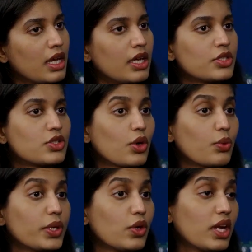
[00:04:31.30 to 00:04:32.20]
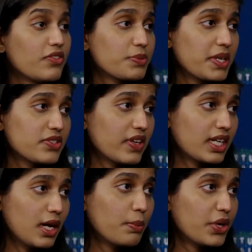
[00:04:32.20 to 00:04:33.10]
So we don't have specific
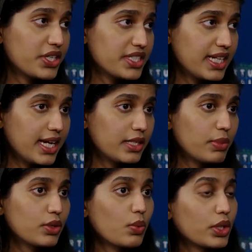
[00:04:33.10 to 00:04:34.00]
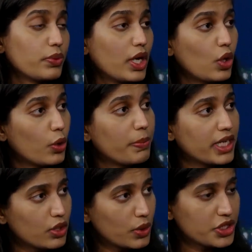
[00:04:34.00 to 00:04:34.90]
numbers yet, but what we are hoping
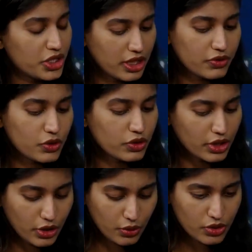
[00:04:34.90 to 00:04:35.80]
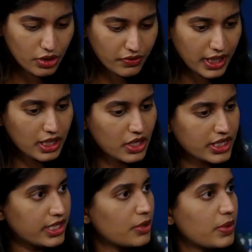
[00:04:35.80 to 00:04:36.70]
to achieve through the use of Aidar's
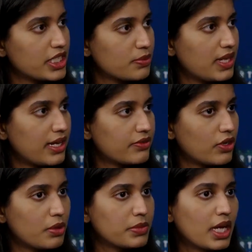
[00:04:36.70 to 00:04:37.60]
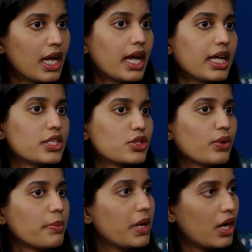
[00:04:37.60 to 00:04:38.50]
enterprise platform is to
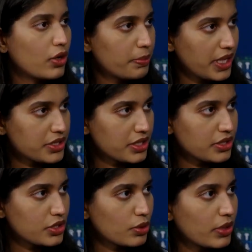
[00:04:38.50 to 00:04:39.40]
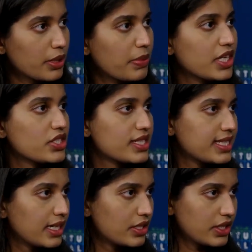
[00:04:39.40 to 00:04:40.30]
empower patients, to bring
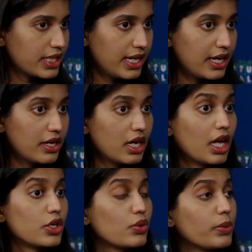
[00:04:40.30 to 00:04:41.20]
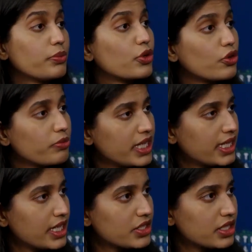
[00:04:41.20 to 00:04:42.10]
patient-centered care, to improve
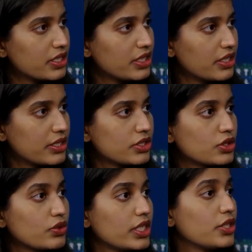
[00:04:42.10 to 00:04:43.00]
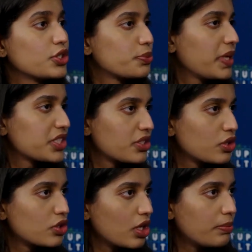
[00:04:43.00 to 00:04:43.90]
medication adherence, to reduce
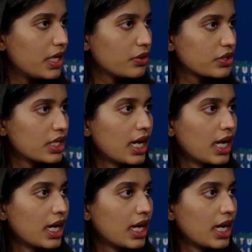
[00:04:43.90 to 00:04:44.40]
patient dropout,